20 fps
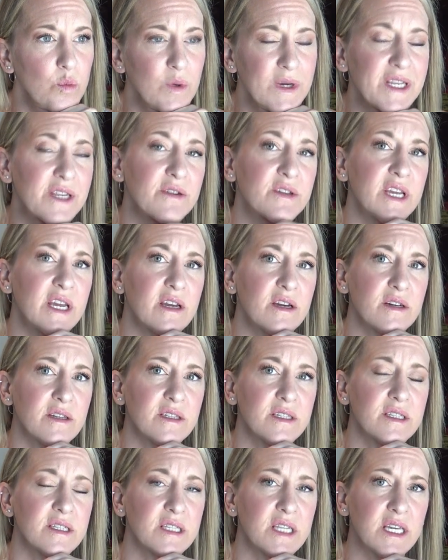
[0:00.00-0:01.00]
when you take all
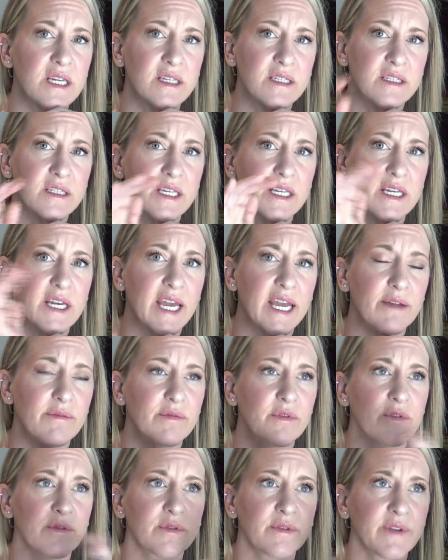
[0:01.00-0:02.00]
these things like
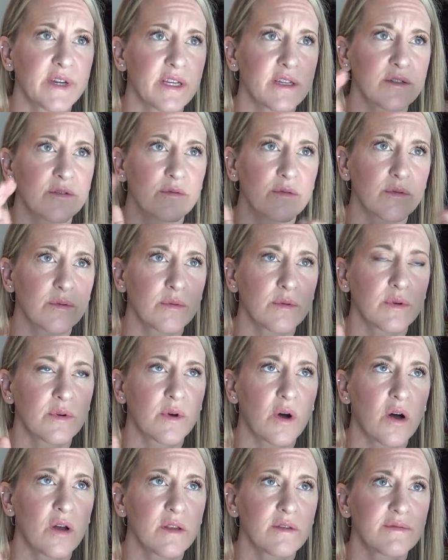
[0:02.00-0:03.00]
hateful, revenge,
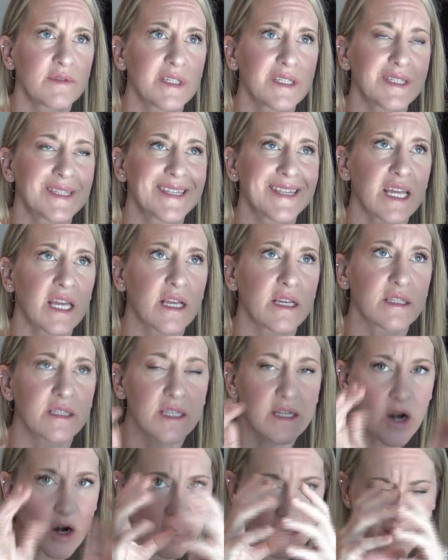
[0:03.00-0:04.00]
all of these things
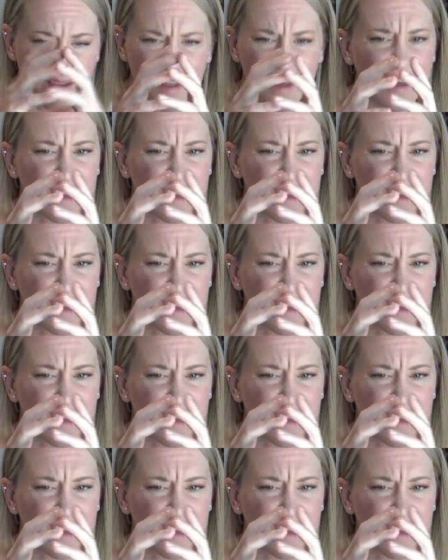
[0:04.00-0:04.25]
that aren't